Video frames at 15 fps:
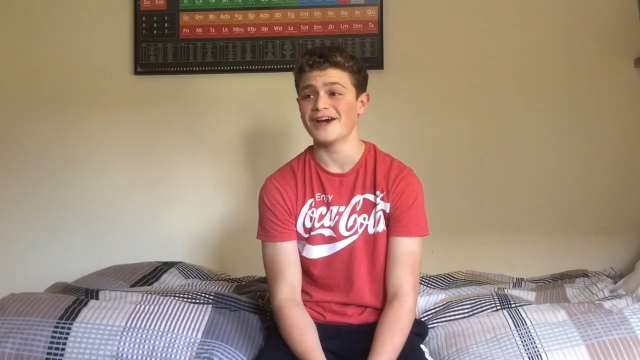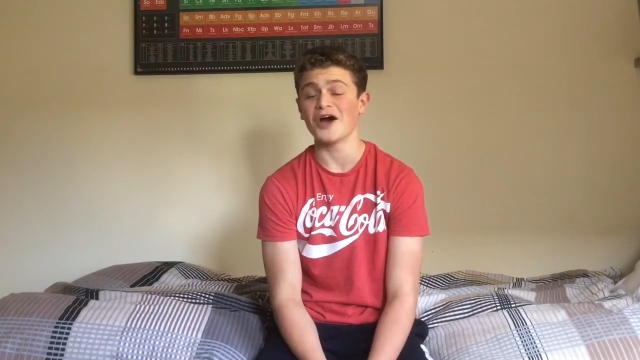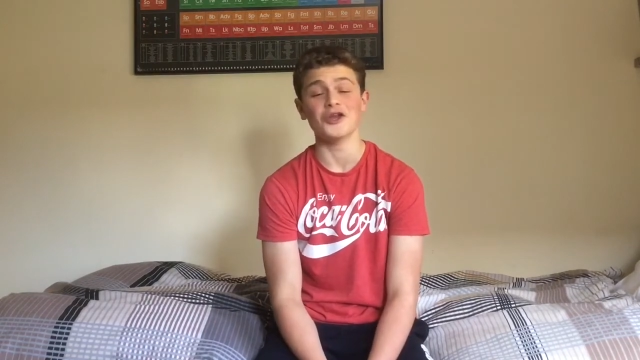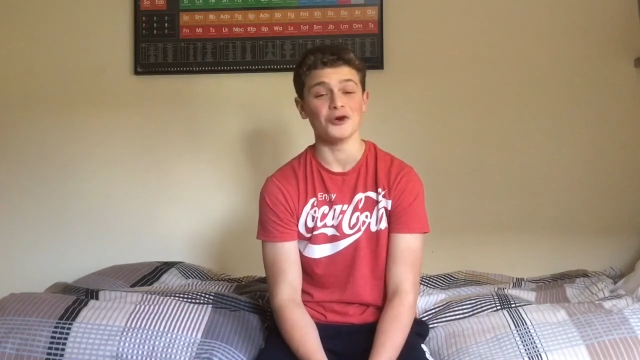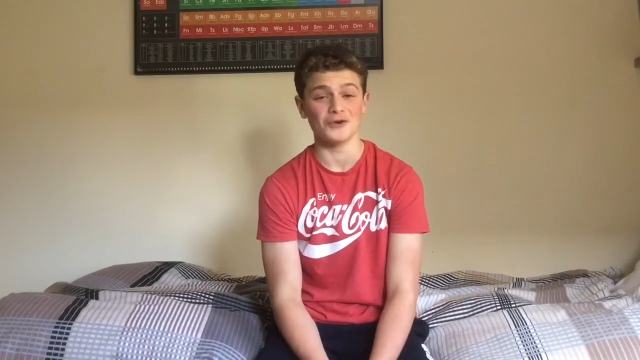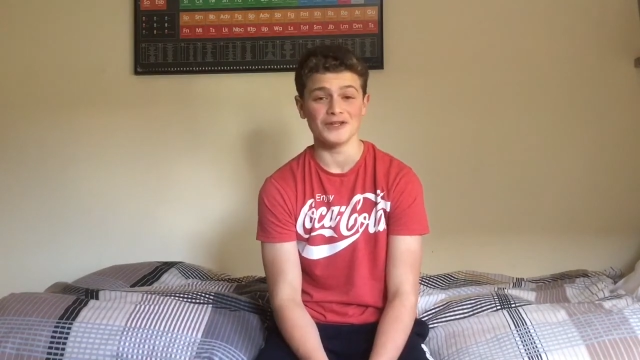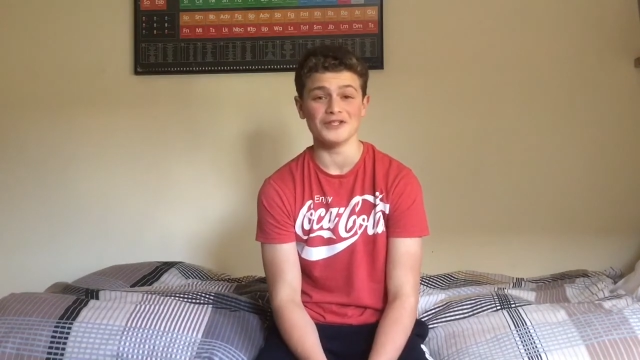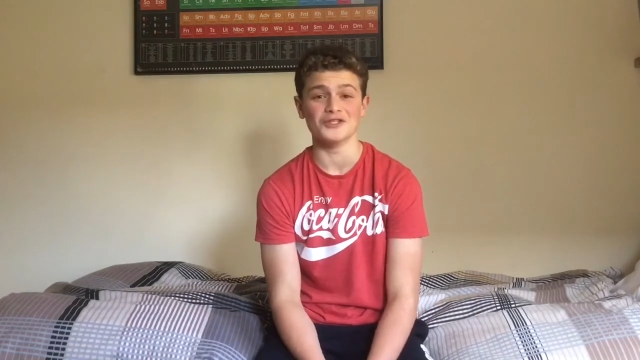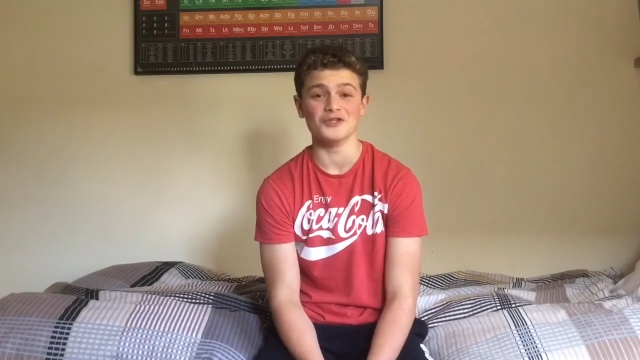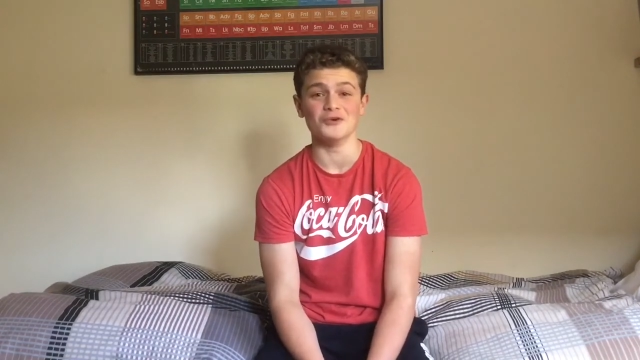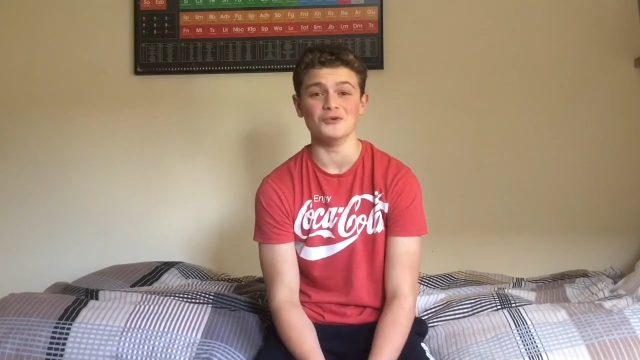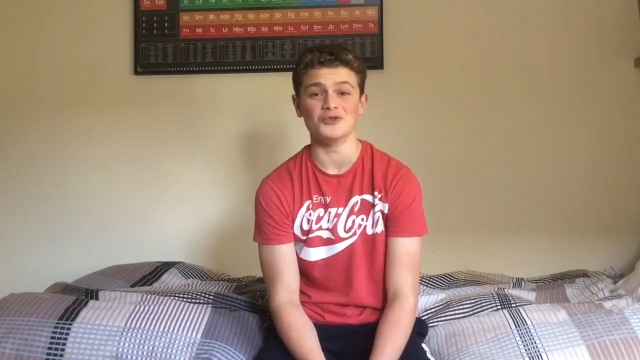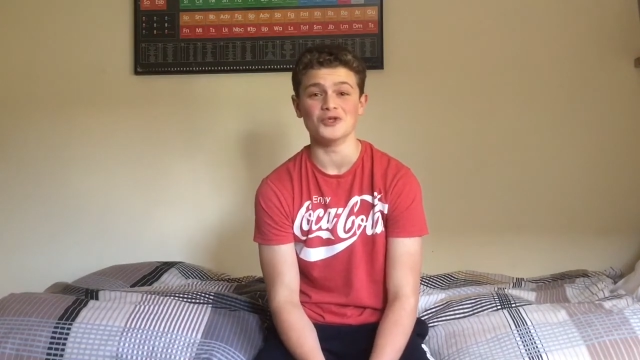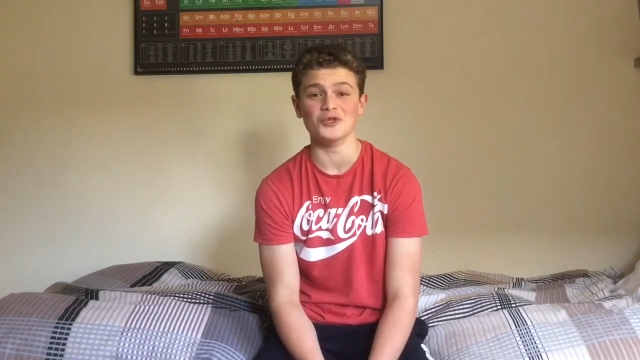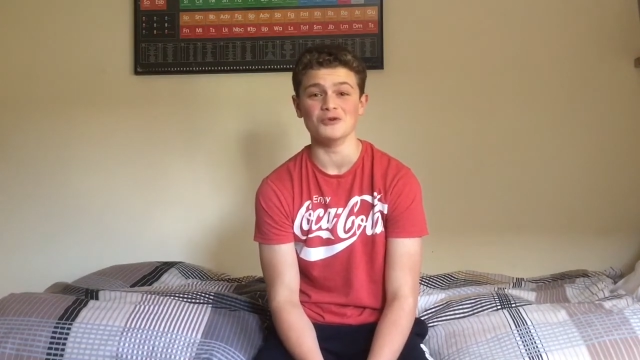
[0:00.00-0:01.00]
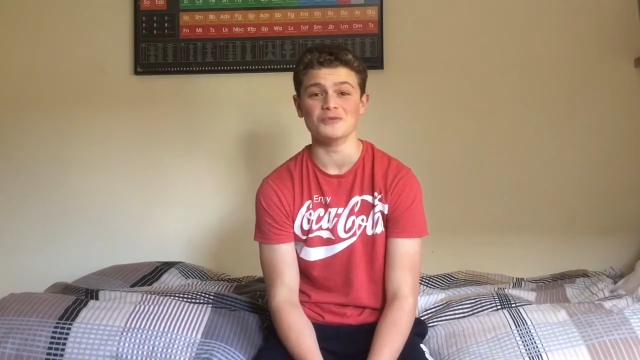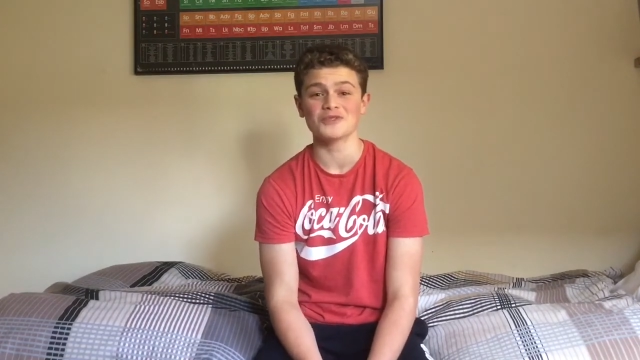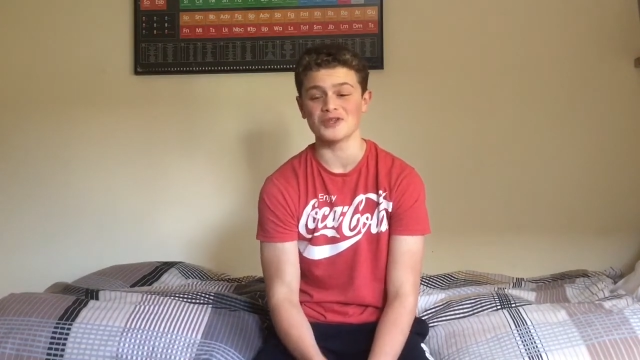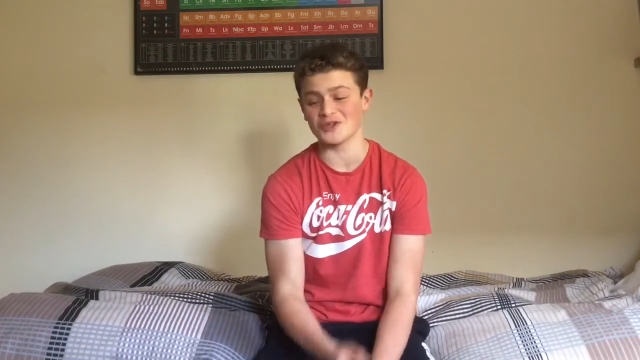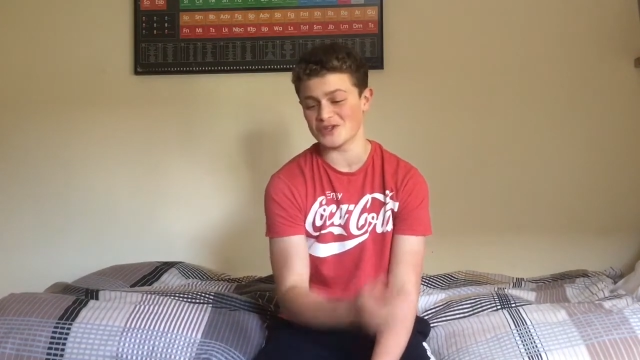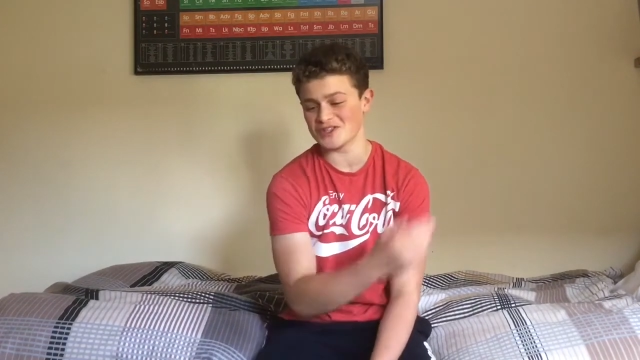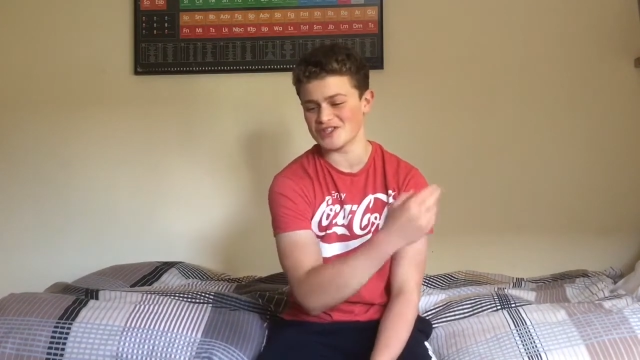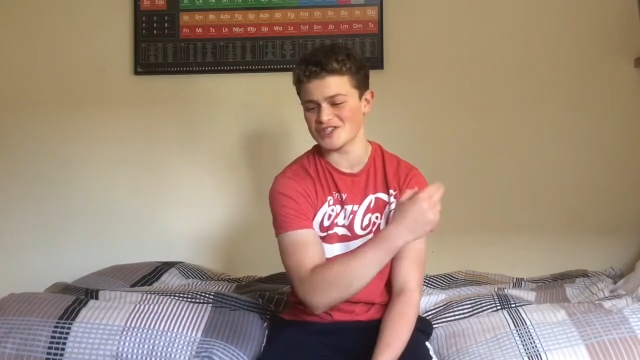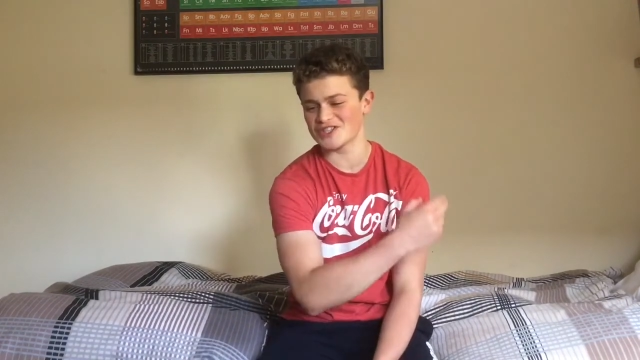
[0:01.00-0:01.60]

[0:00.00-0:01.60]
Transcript: I know it is YouTube, so you can